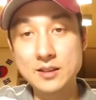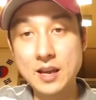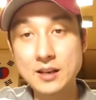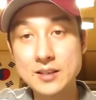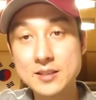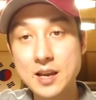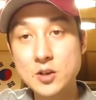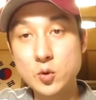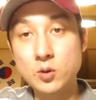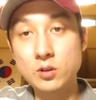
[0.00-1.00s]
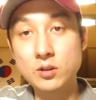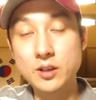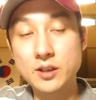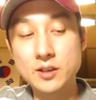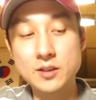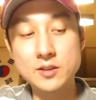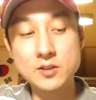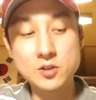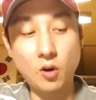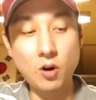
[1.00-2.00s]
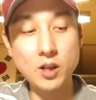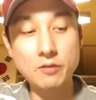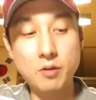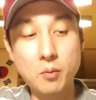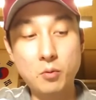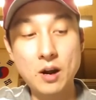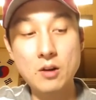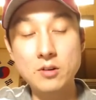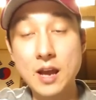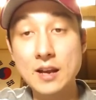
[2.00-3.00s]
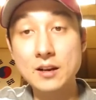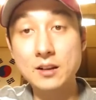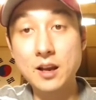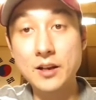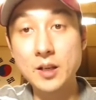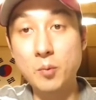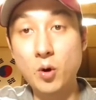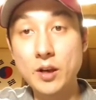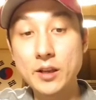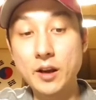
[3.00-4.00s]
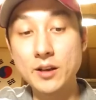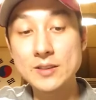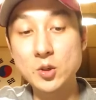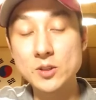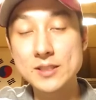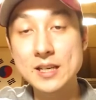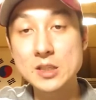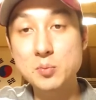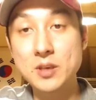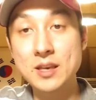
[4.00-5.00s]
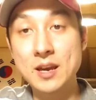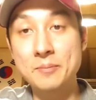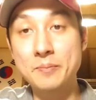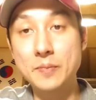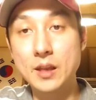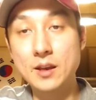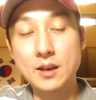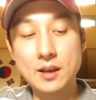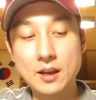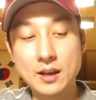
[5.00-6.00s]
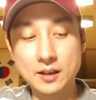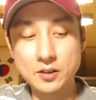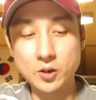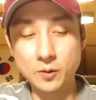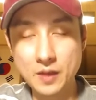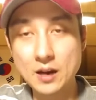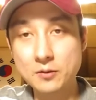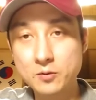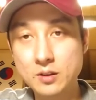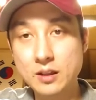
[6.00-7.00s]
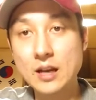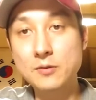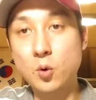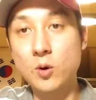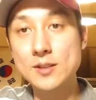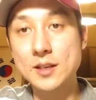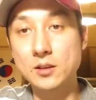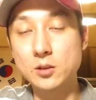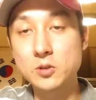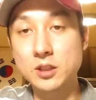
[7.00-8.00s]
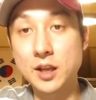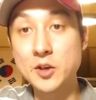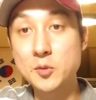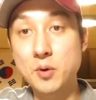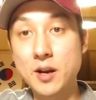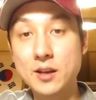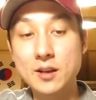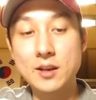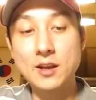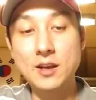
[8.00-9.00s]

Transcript: daily schedule is starting from around 9 o'clock in the morning until 6 p.m. And, you know, that of course includes a lunch break,